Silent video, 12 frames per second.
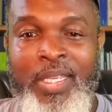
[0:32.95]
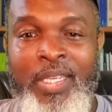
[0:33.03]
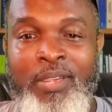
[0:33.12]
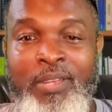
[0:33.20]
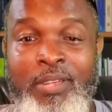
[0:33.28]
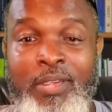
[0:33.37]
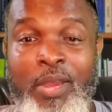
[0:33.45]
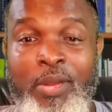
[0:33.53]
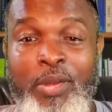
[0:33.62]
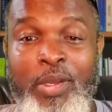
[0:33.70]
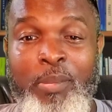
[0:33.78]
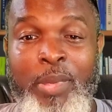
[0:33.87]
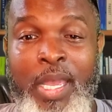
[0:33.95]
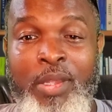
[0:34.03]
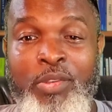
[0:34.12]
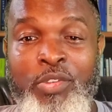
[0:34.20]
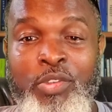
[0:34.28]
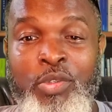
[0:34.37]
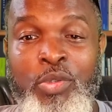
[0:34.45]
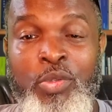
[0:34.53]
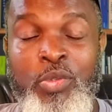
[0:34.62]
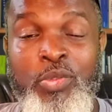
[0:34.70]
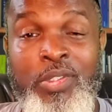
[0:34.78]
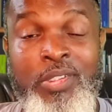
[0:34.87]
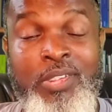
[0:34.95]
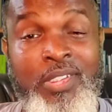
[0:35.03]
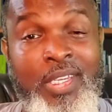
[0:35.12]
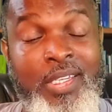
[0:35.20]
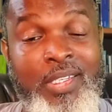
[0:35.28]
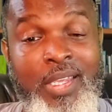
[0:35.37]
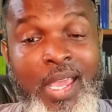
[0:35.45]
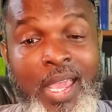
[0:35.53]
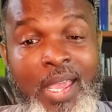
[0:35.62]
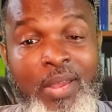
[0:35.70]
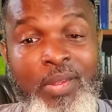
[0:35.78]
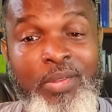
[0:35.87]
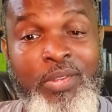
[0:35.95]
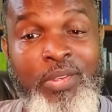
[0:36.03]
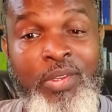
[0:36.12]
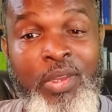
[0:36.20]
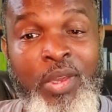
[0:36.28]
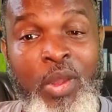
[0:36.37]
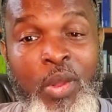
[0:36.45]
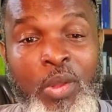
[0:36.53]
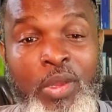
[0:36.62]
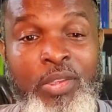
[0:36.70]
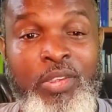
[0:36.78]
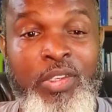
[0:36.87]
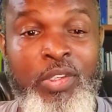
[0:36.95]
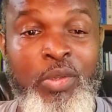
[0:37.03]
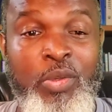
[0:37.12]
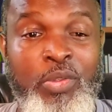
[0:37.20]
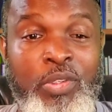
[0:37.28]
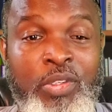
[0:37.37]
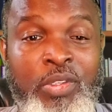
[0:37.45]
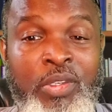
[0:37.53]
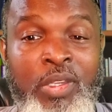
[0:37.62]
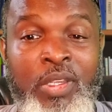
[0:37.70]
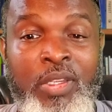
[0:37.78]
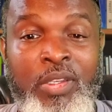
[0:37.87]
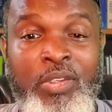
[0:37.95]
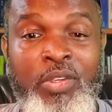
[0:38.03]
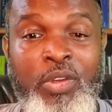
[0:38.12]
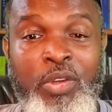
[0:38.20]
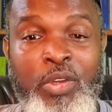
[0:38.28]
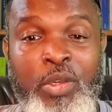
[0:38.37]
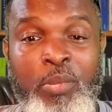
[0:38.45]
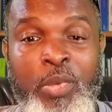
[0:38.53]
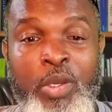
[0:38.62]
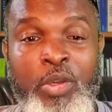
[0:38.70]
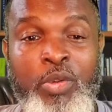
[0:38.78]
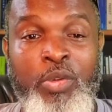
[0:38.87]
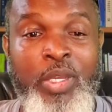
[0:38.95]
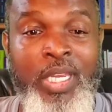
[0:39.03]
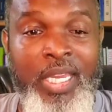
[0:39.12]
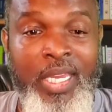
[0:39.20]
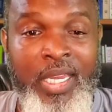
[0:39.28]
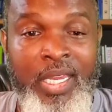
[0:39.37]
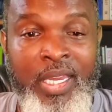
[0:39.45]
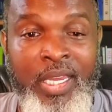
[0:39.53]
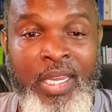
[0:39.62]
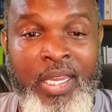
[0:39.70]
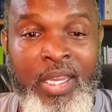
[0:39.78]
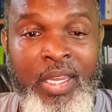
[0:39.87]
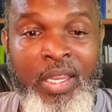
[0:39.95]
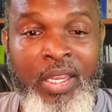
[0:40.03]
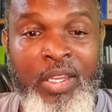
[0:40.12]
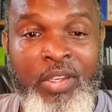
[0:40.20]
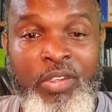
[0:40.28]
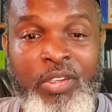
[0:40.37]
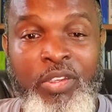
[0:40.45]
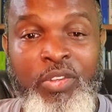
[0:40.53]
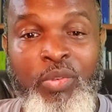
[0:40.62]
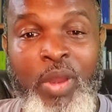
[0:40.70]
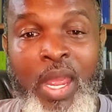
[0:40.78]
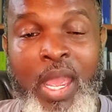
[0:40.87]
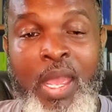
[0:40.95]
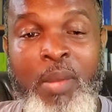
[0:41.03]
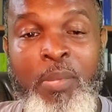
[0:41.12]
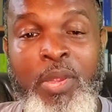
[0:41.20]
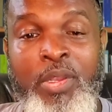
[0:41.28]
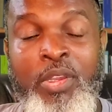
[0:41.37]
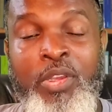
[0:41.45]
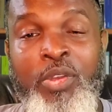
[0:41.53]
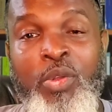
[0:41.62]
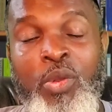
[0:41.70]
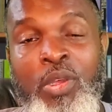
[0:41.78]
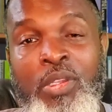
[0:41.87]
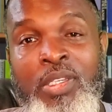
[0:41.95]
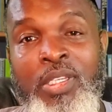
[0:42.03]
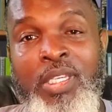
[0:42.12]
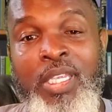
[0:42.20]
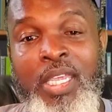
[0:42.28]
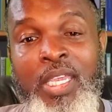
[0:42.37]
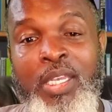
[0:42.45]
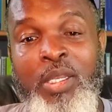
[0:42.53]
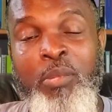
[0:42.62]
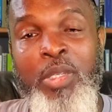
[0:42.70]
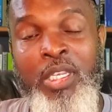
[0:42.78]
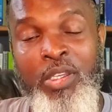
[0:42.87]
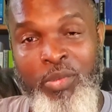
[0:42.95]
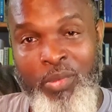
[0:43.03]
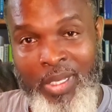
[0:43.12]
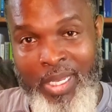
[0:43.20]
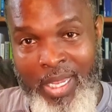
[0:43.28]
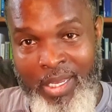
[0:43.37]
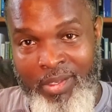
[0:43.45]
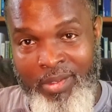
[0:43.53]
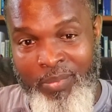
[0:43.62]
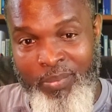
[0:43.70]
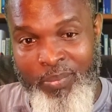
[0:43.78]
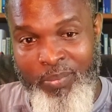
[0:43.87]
Is it talking about Jews and Gentiles, or is it using the term Greek to describe the northern kingdom Israelites?